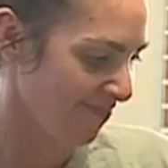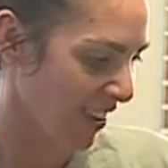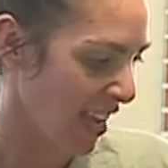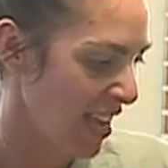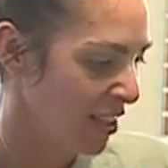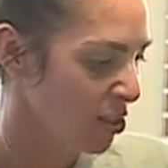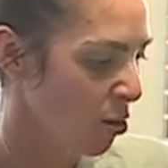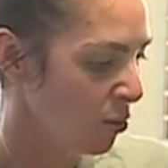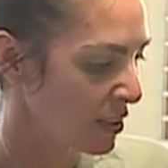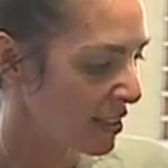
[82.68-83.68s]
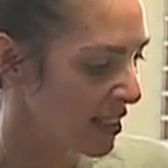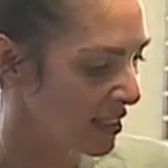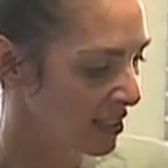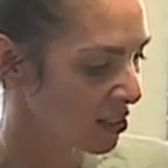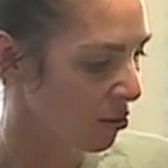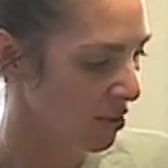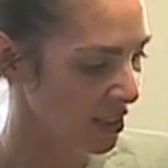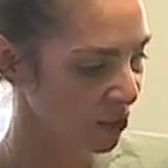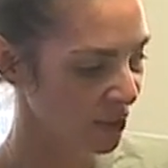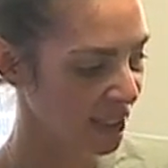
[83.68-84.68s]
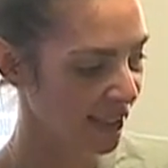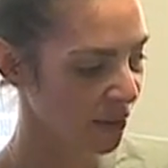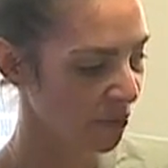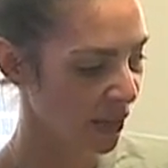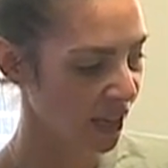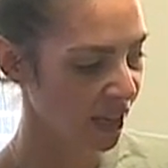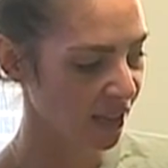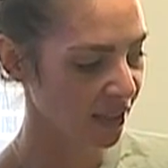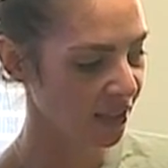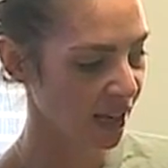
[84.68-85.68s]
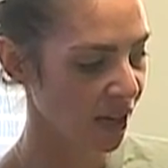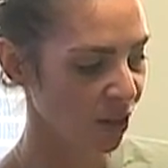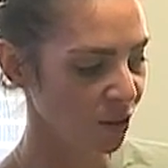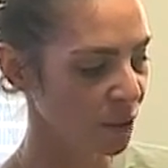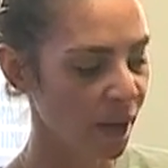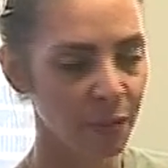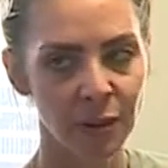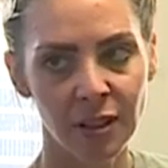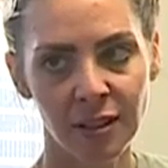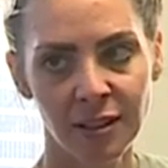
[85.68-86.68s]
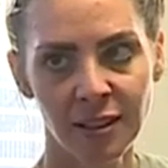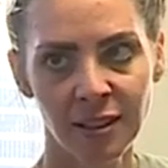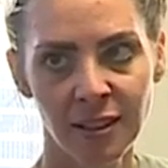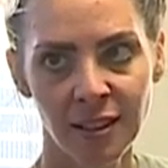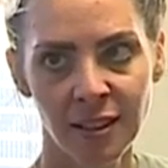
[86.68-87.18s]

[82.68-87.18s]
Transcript: Ruthie Weatherly. This was like the big gay newspaper. Puts his